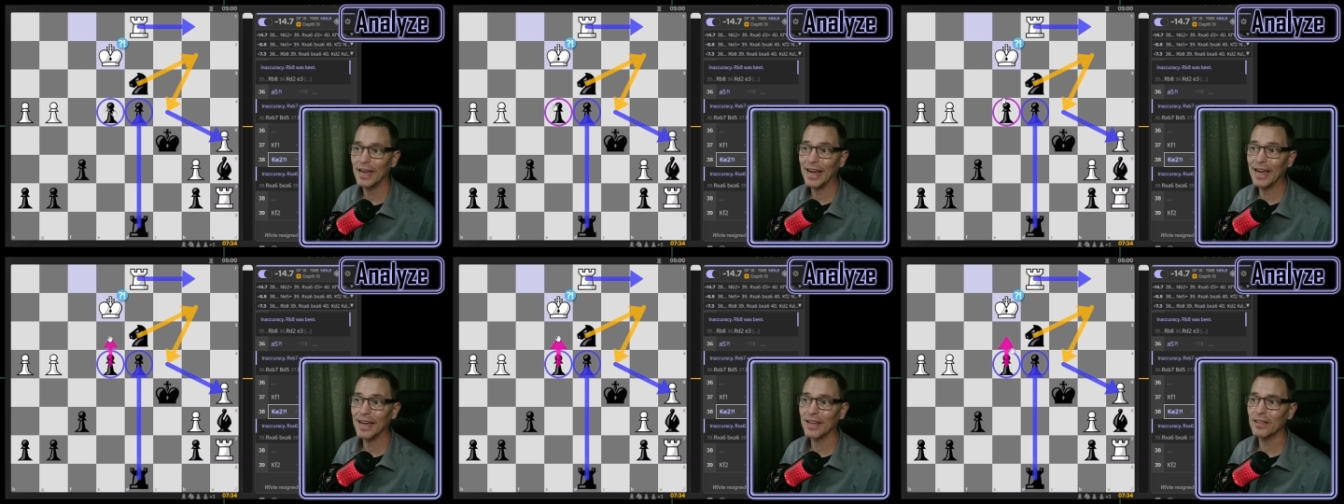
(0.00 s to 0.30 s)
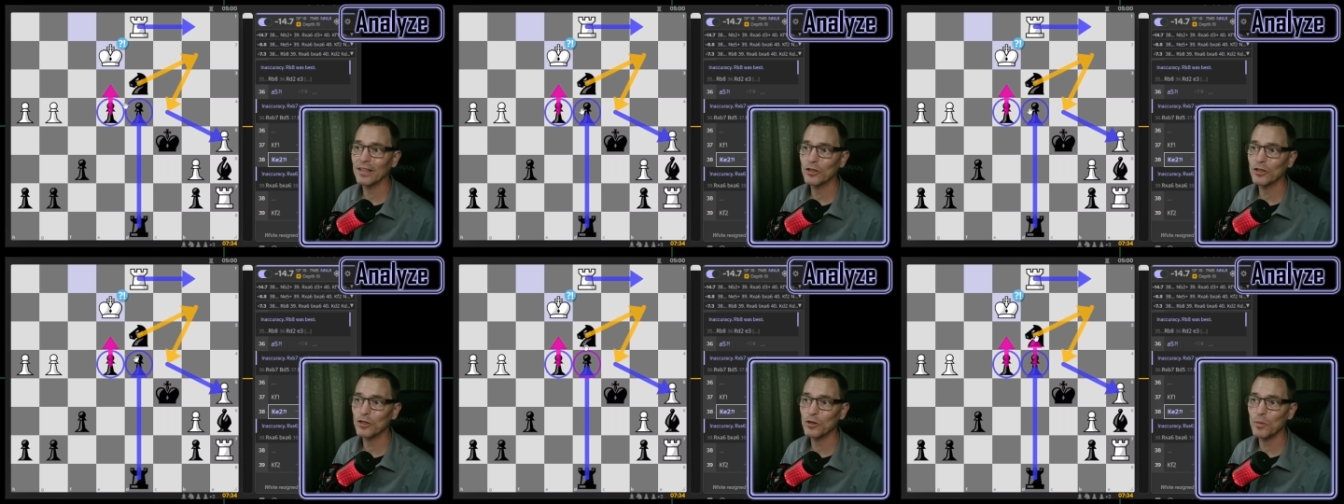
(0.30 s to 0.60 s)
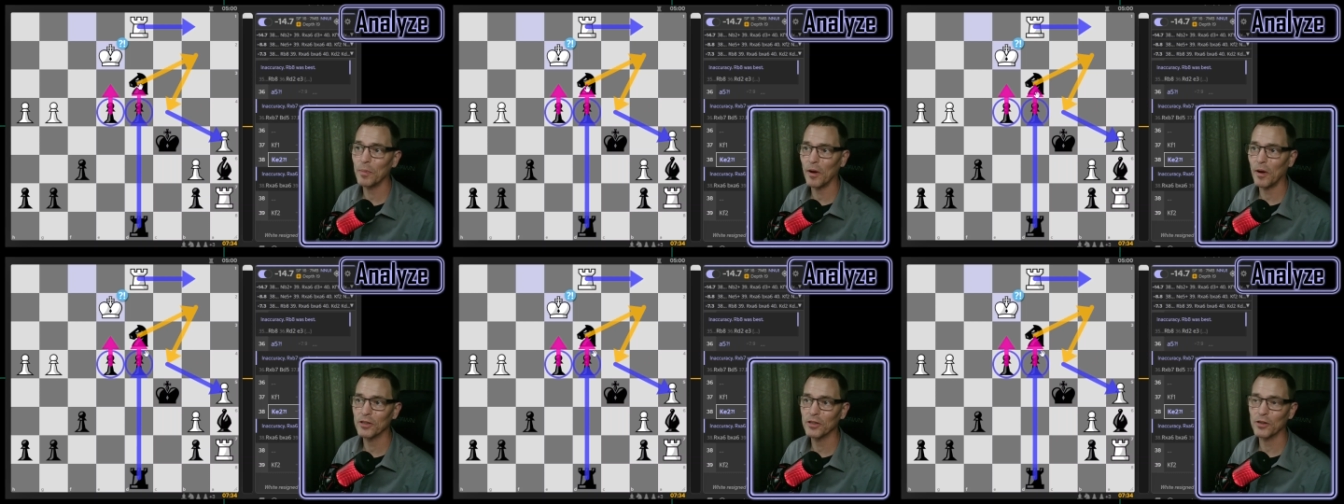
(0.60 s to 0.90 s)
And the
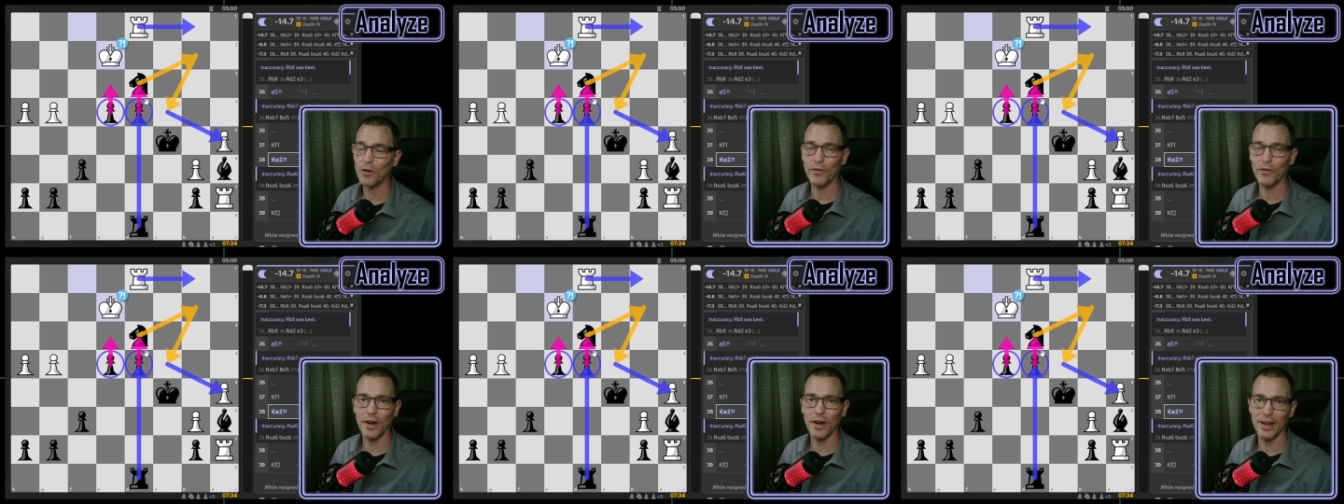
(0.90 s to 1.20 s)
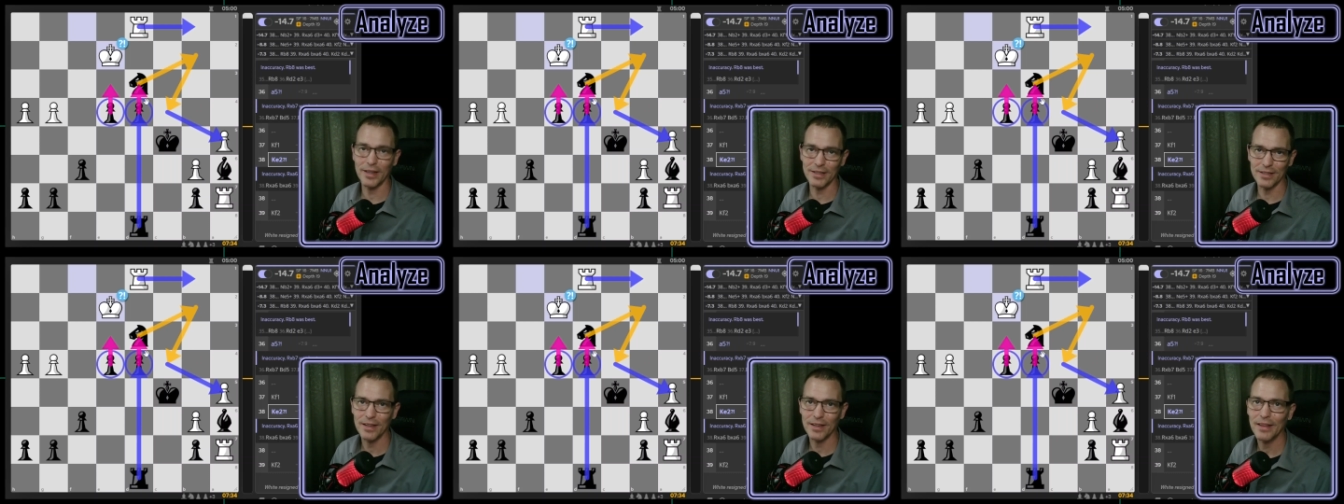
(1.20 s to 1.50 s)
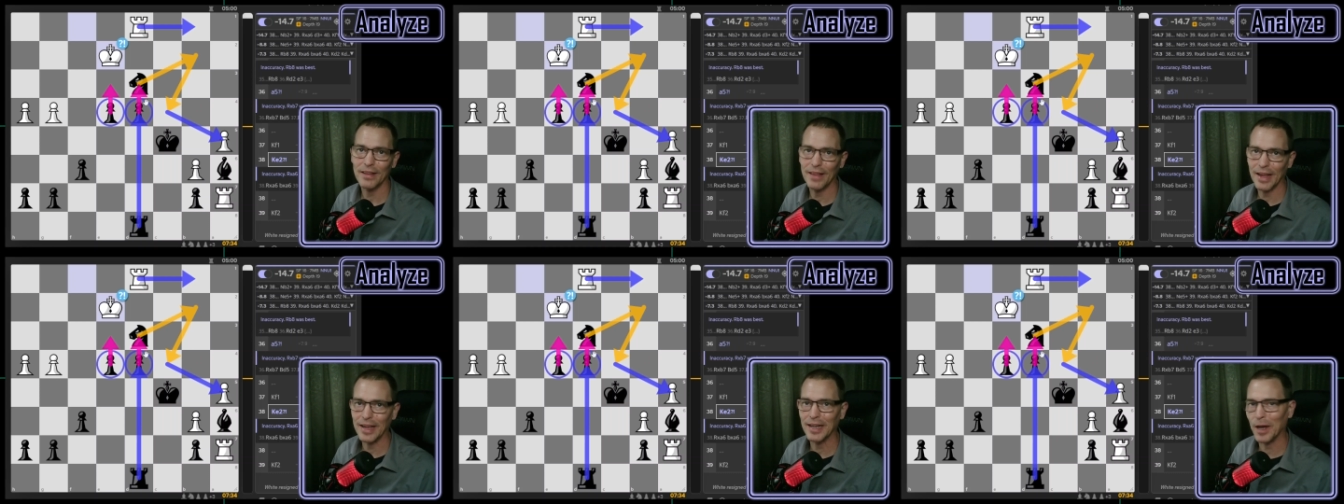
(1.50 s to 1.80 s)
two pawns are friends.
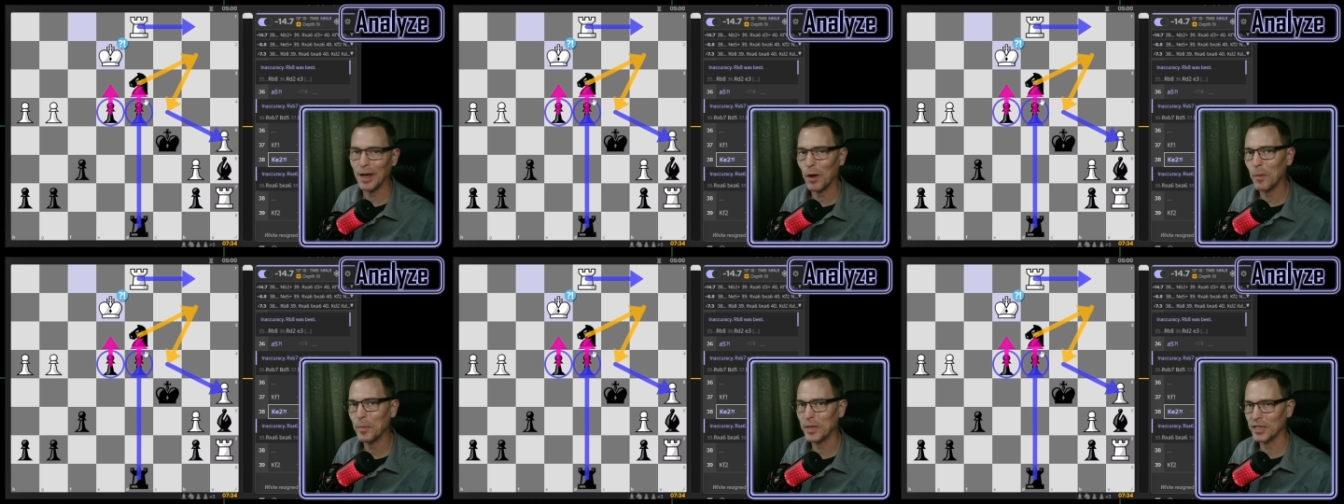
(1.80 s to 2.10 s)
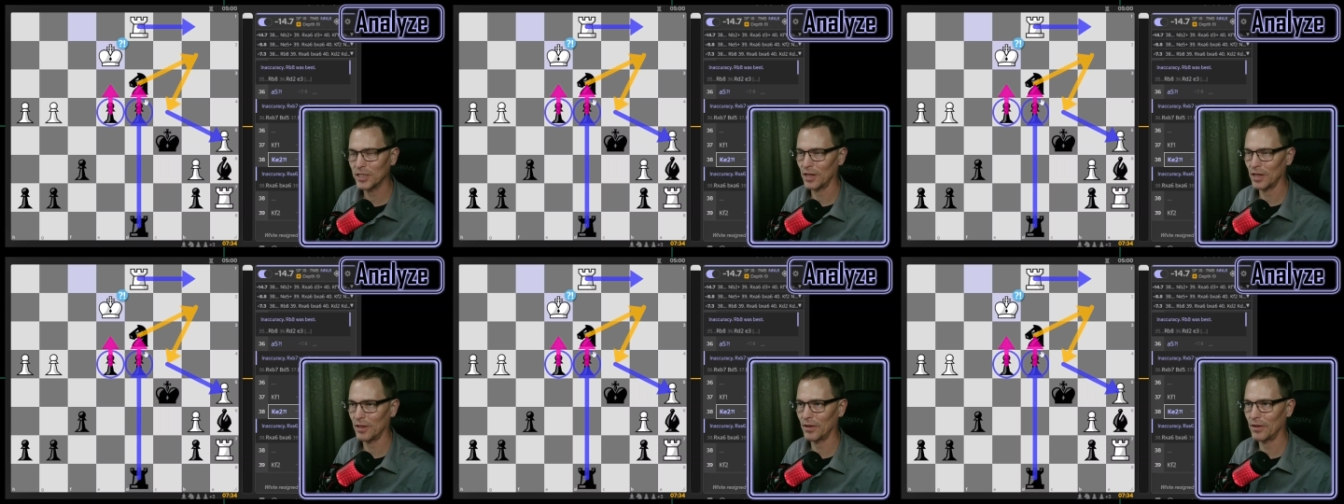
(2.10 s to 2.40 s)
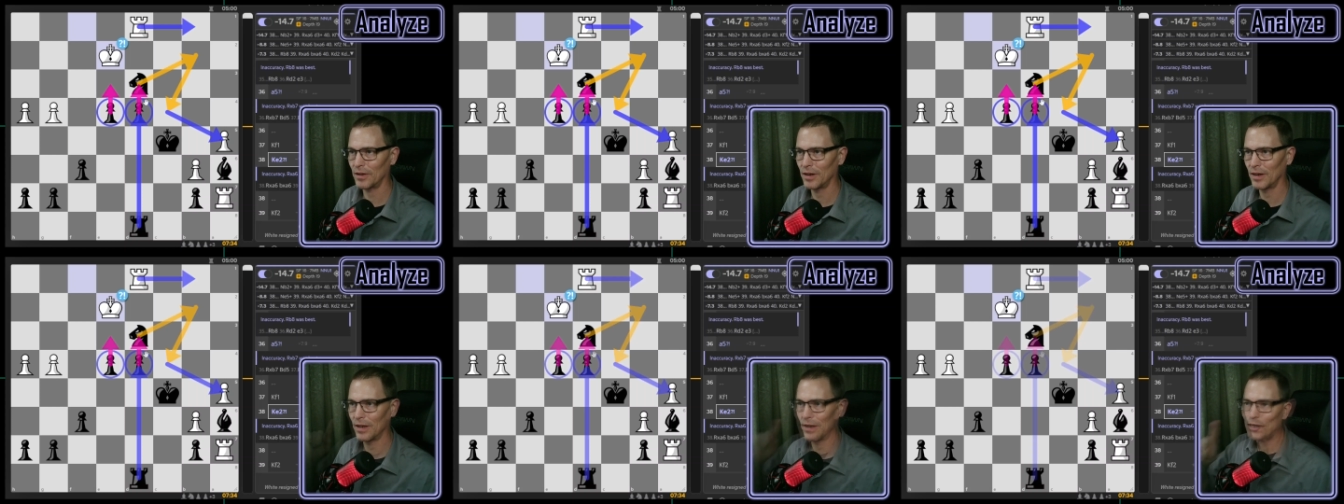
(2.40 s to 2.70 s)
They can help each
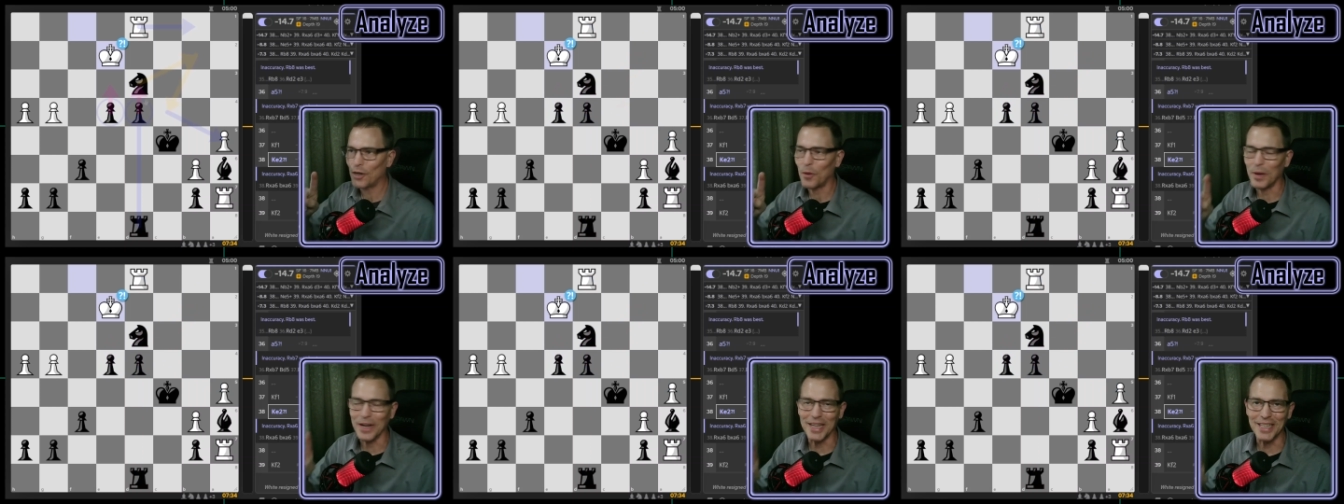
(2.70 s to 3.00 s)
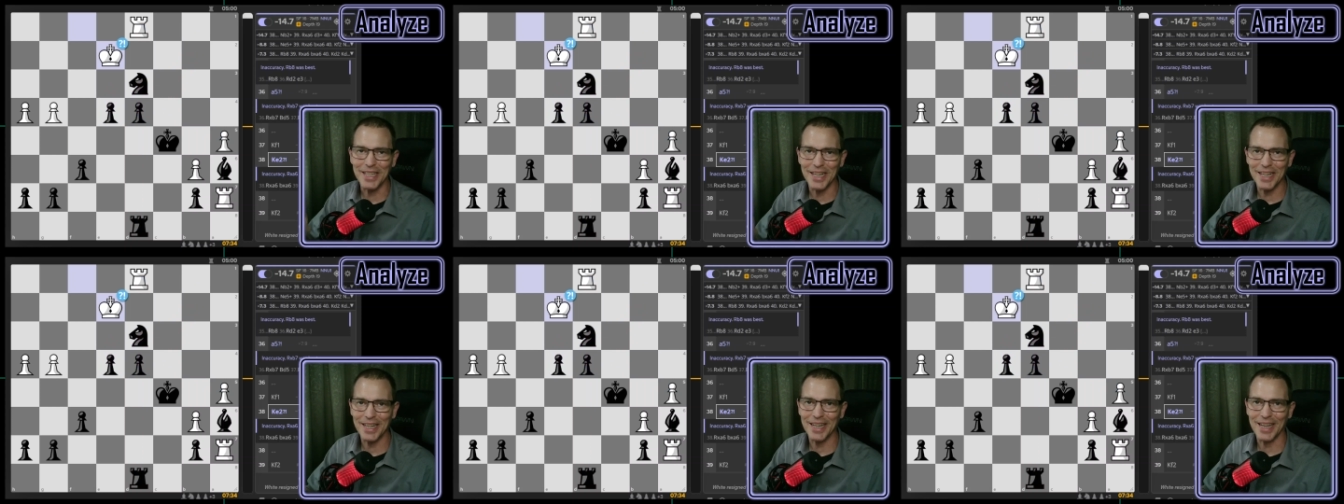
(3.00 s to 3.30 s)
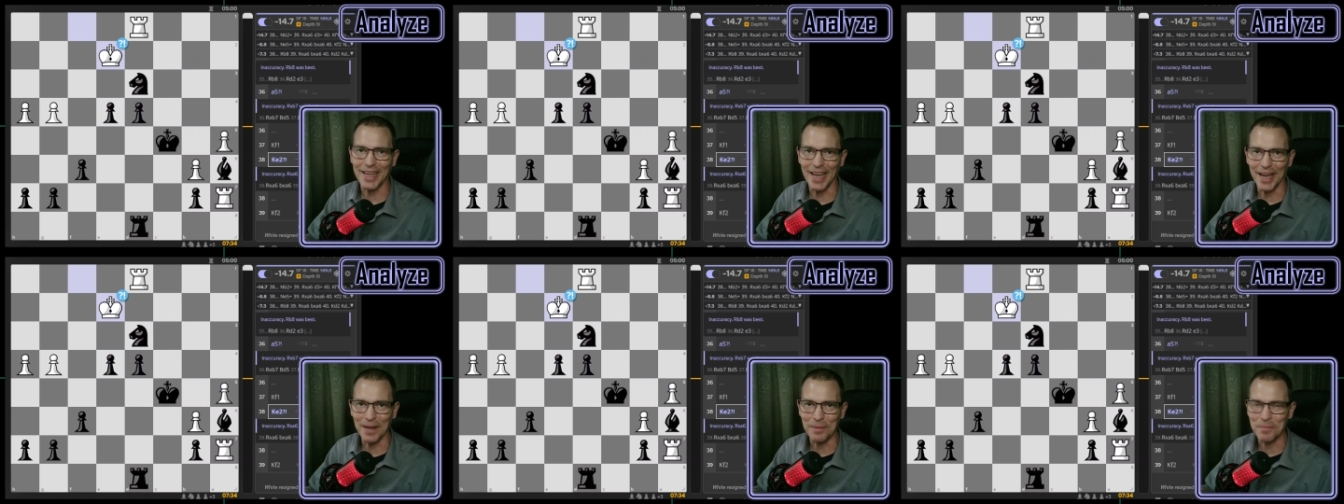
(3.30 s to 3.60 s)
other. Sorry, it did it
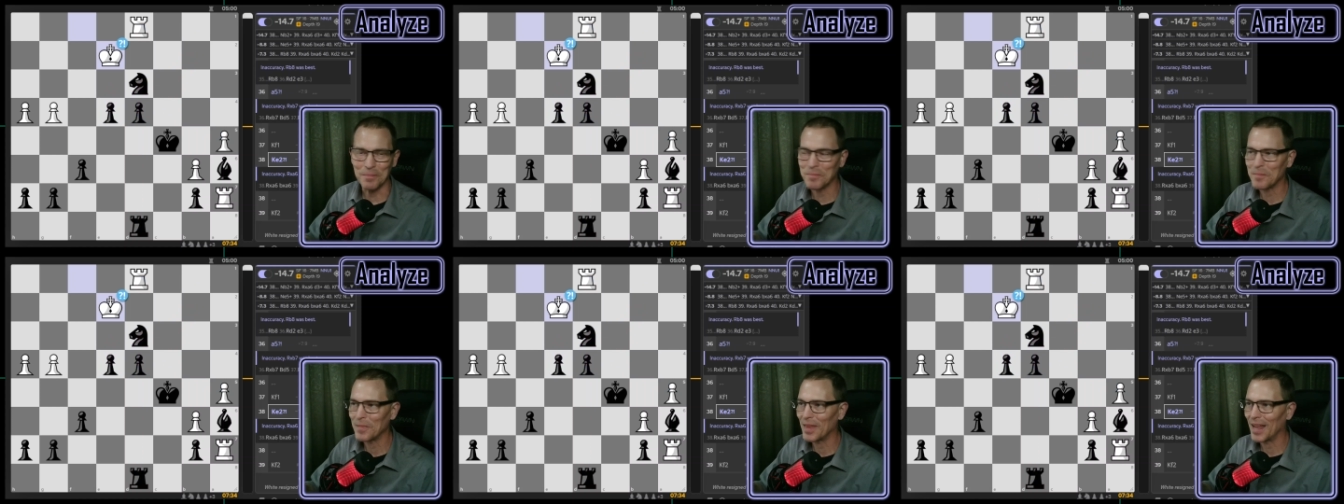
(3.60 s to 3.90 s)
again.